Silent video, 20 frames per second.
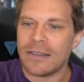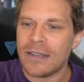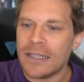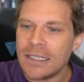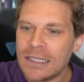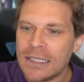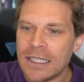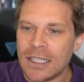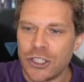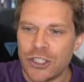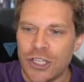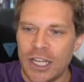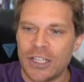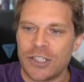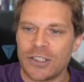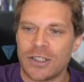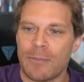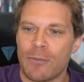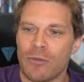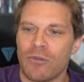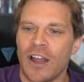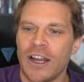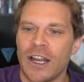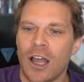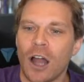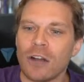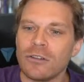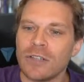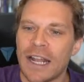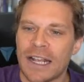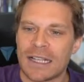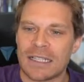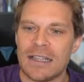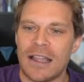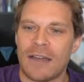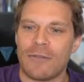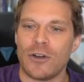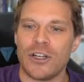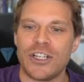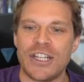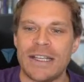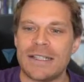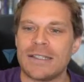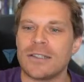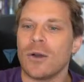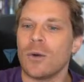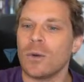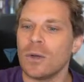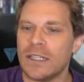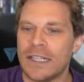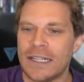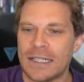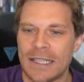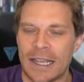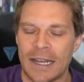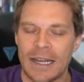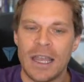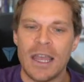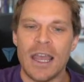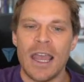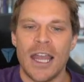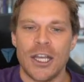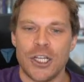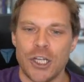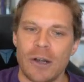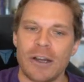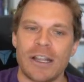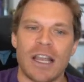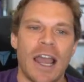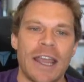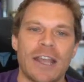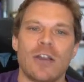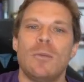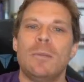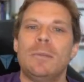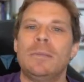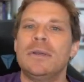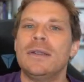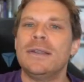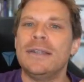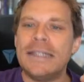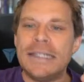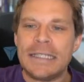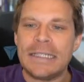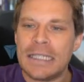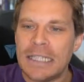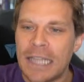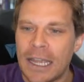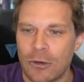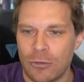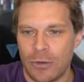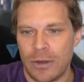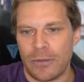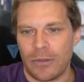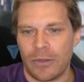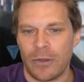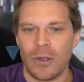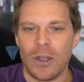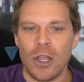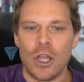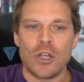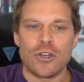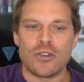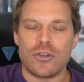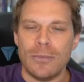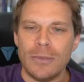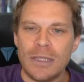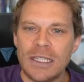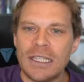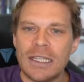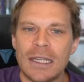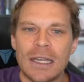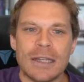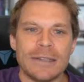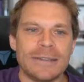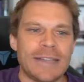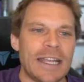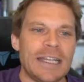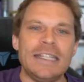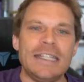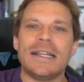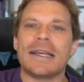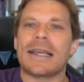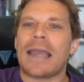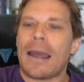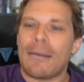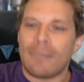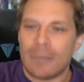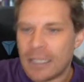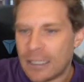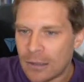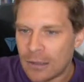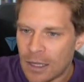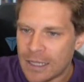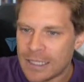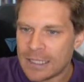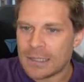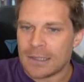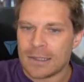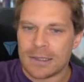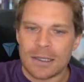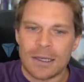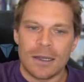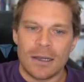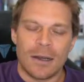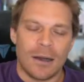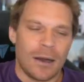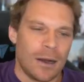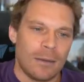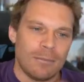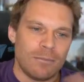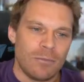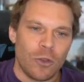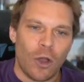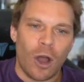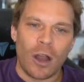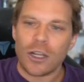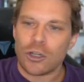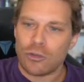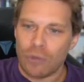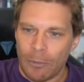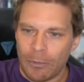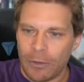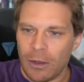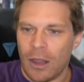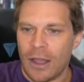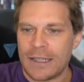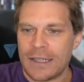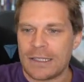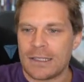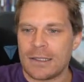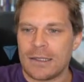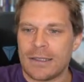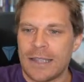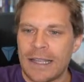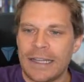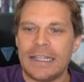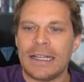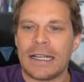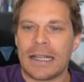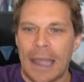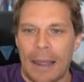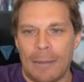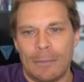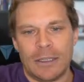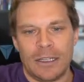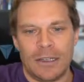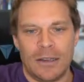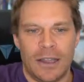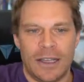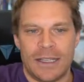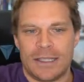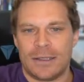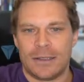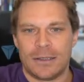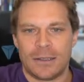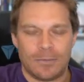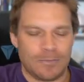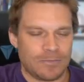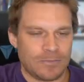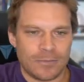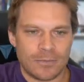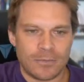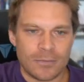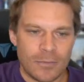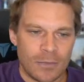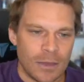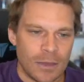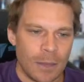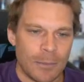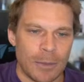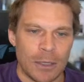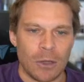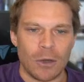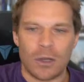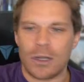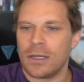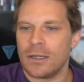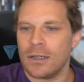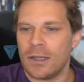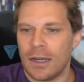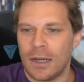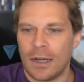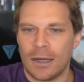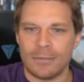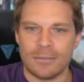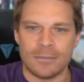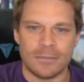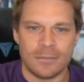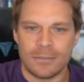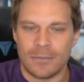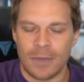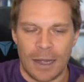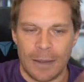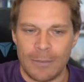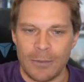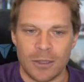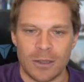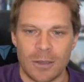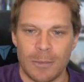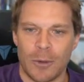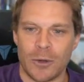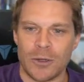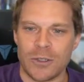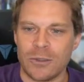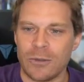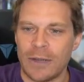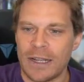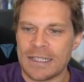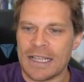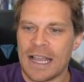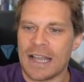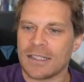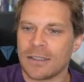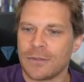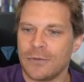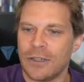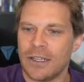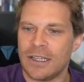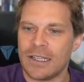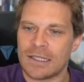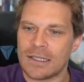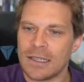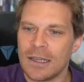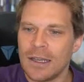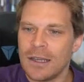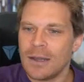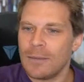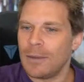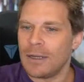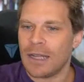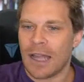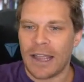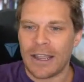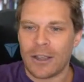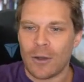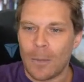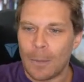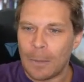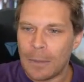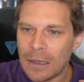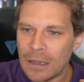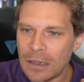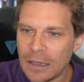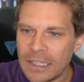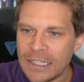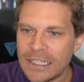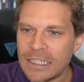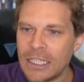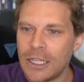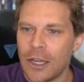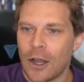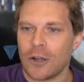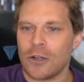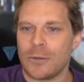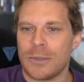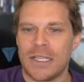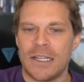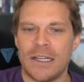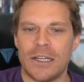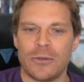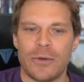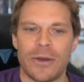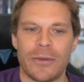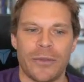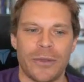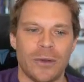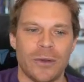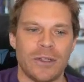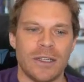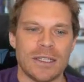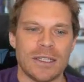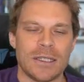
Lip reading: I think these exchanges that provide 100x leverage is totally insane. And Charek, I completely agree with you. To me, they need a gambling license, not a crypto license. They need a gambling license. But look, I'm not the person who gets asked for this, but I completely 100% agree with you on